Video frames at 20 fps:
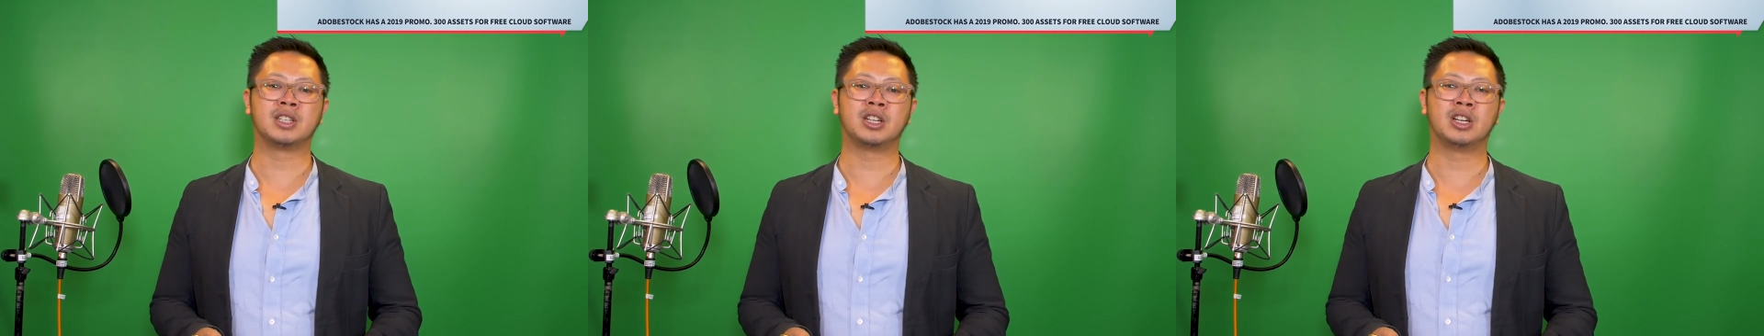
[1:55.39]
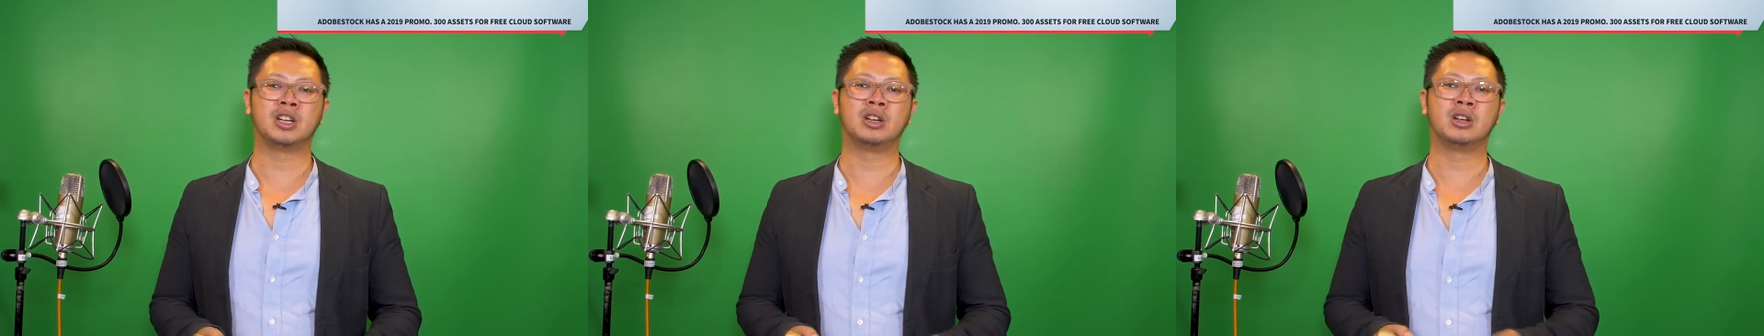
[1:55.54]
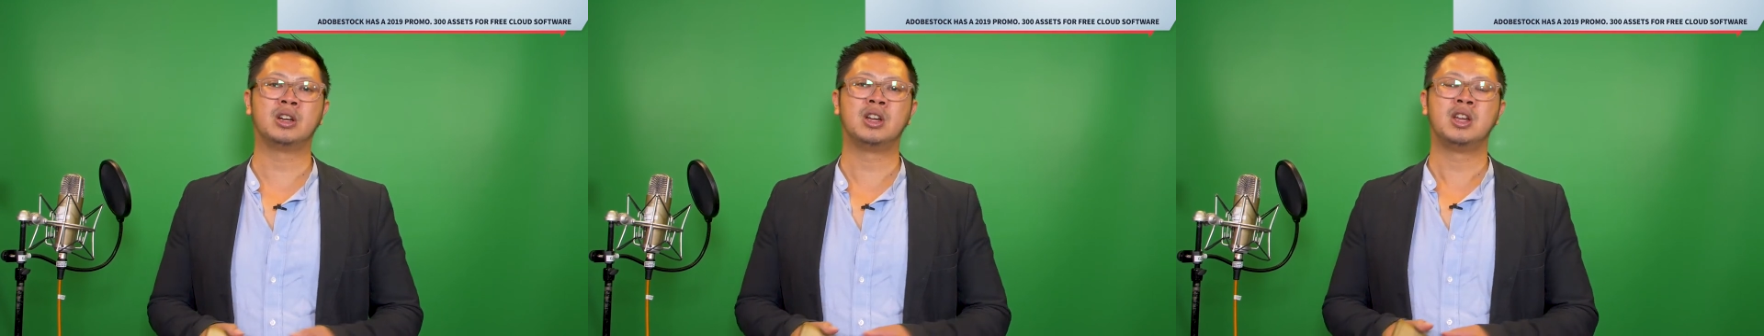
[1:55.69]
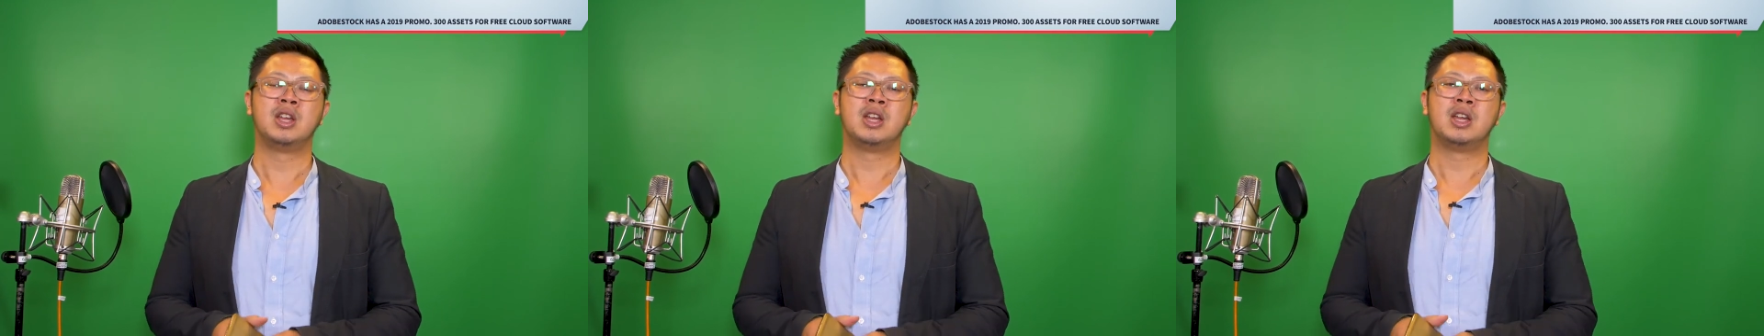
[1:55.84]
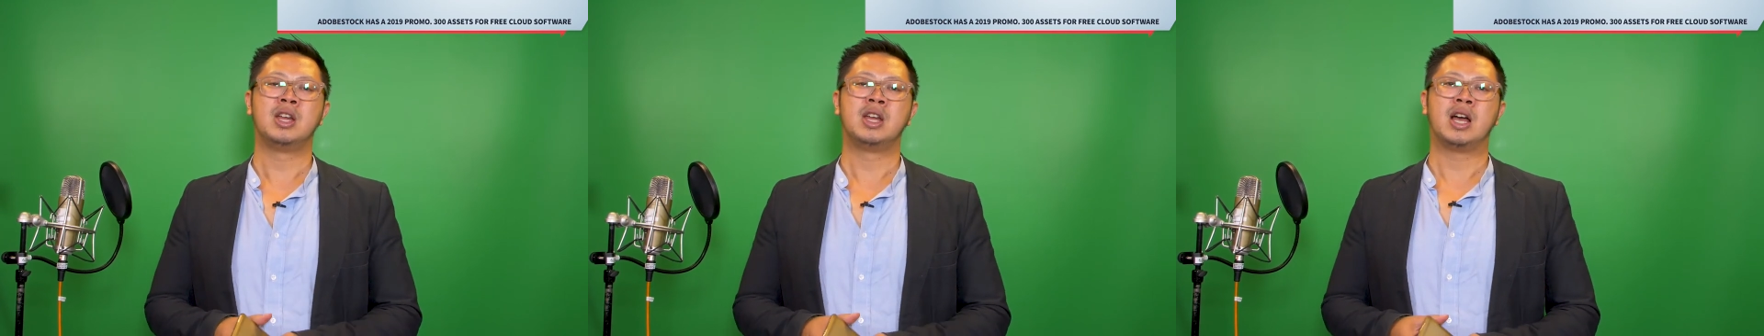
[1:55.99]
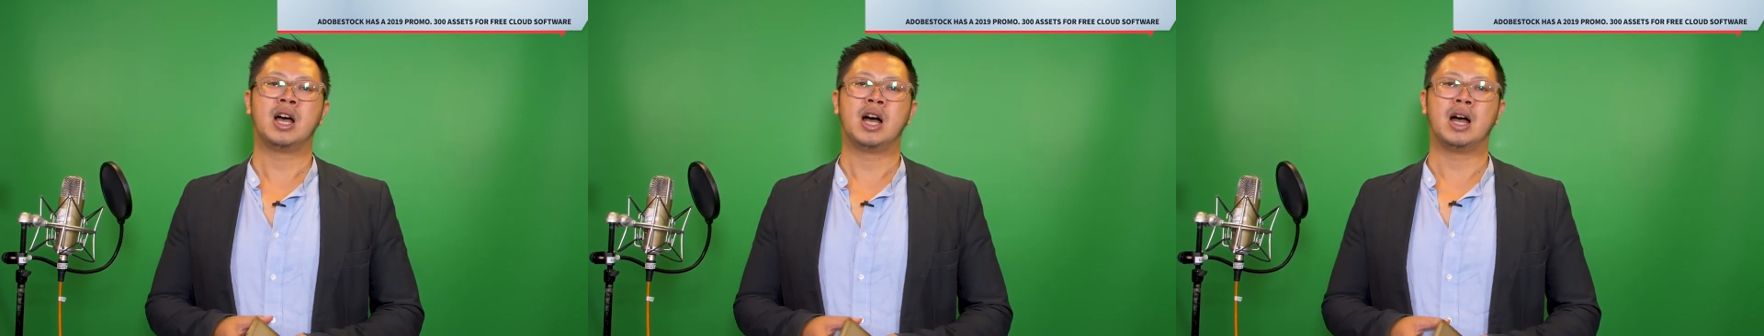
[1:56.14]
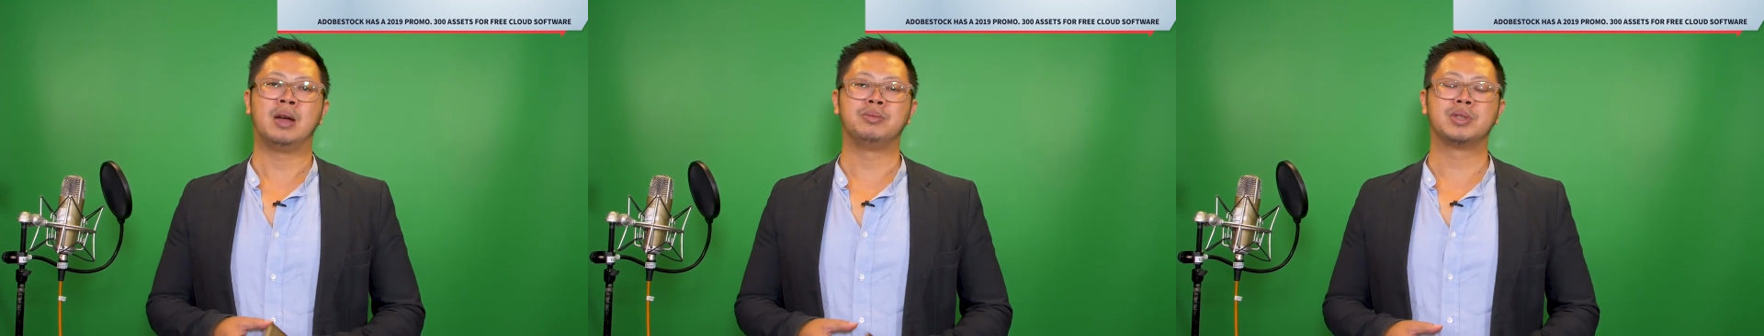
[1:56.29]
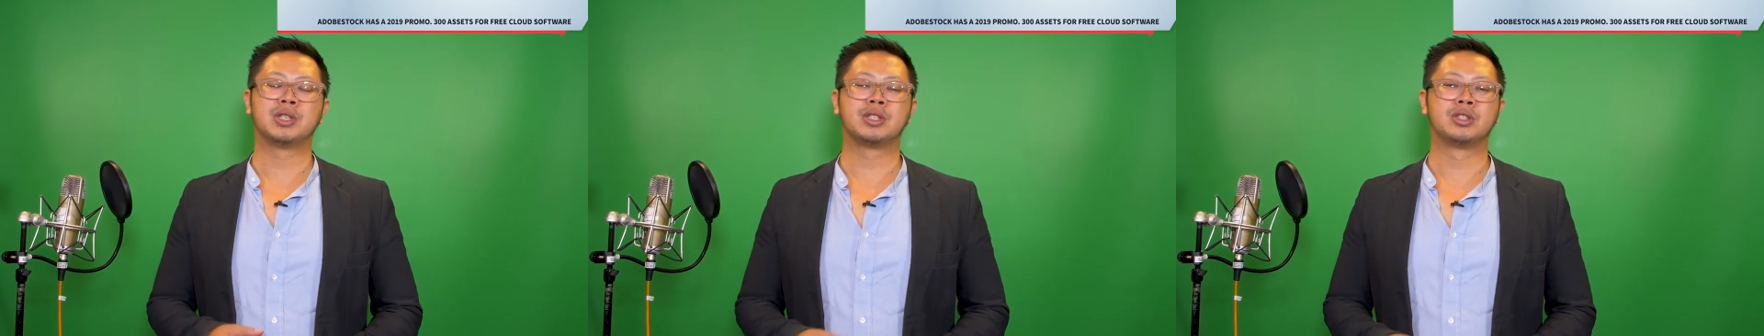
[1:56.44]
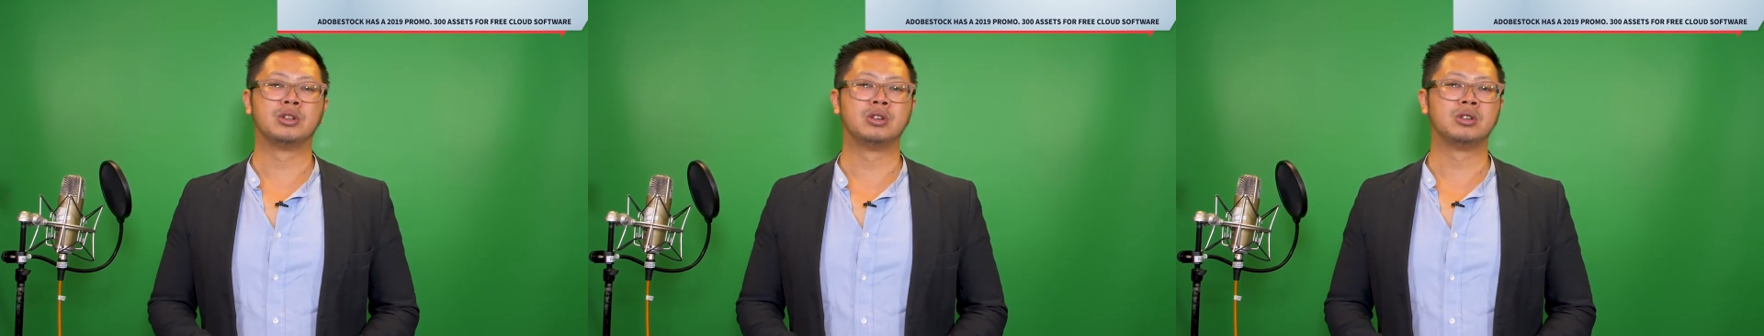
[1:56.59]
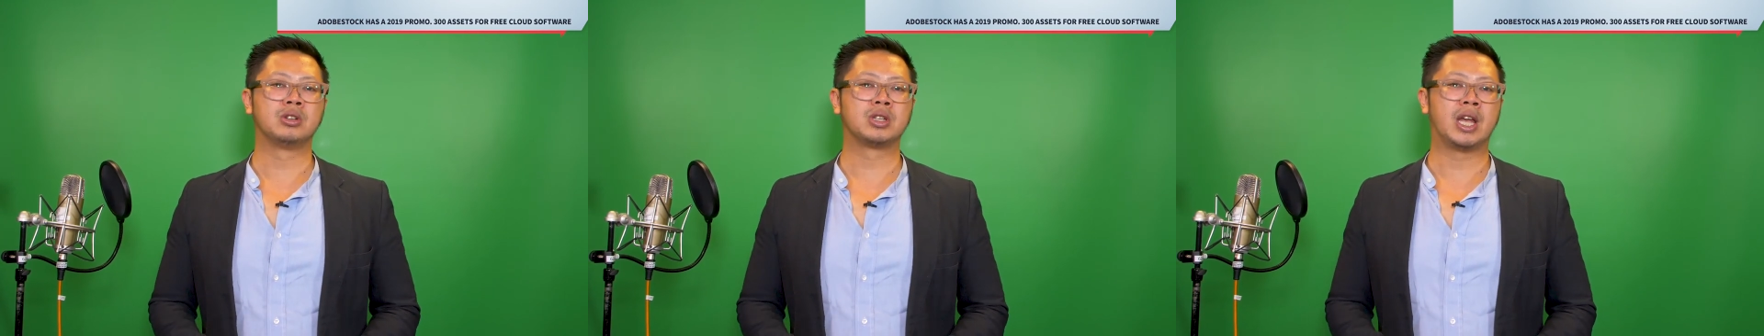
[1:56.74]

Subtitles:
there. I'm still